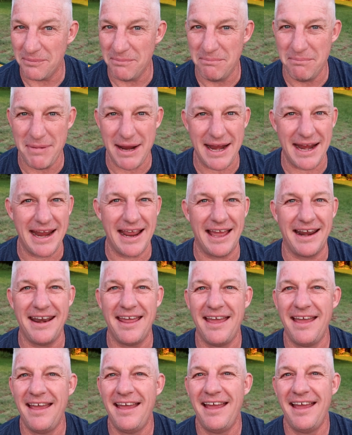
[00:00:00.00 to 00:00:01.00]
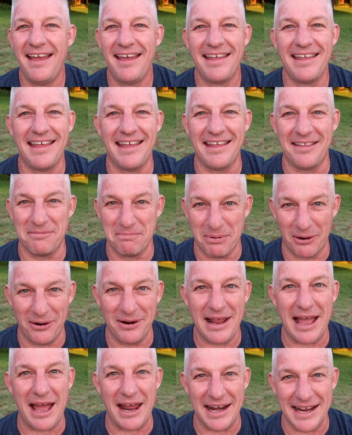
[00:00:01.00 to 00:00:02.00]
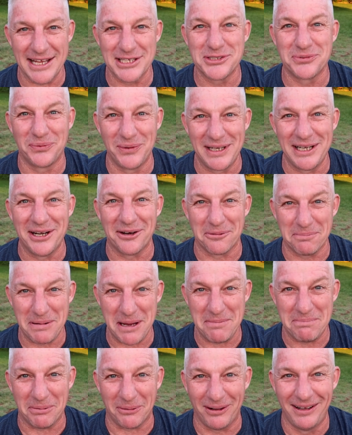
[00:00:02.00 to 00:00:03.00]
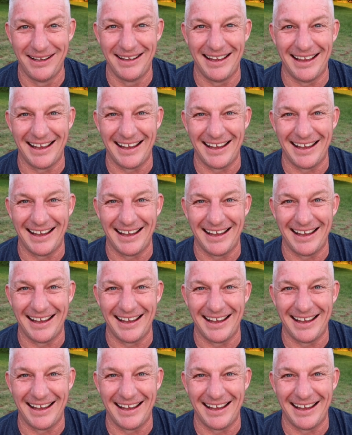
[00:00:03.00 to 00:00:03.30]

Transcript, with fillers: Man, burnout is real, people.